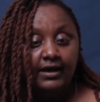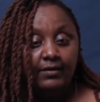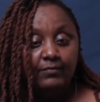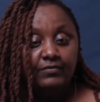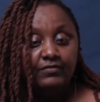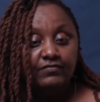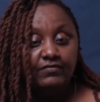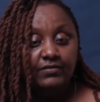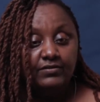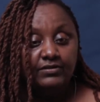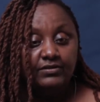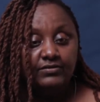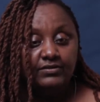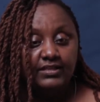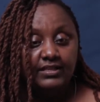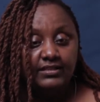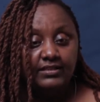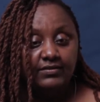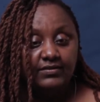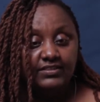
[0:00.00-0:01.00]
We found out
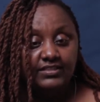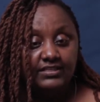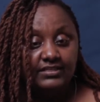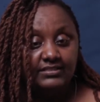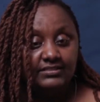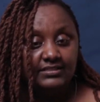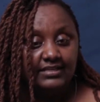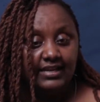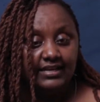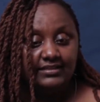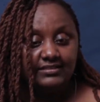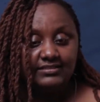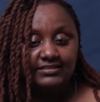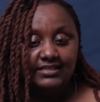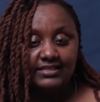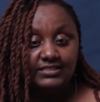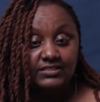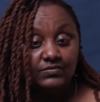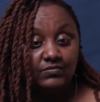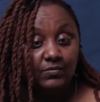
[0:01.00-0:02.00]
that there are things like
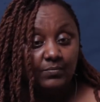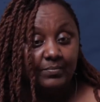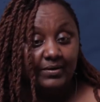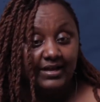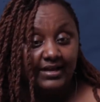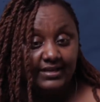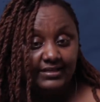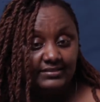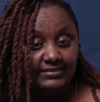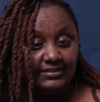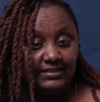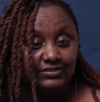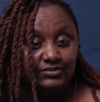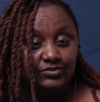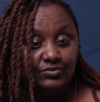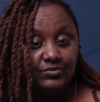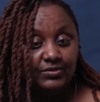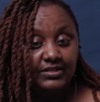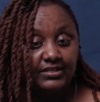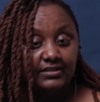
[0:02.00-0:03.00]
sex for pads, and
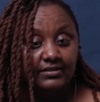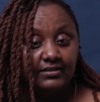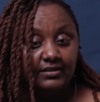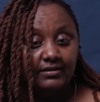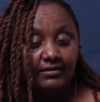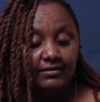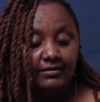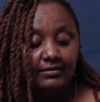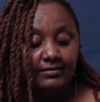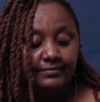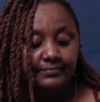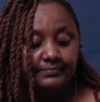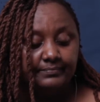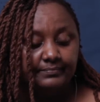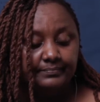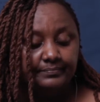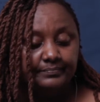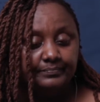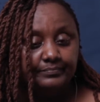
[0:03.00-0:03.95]
during the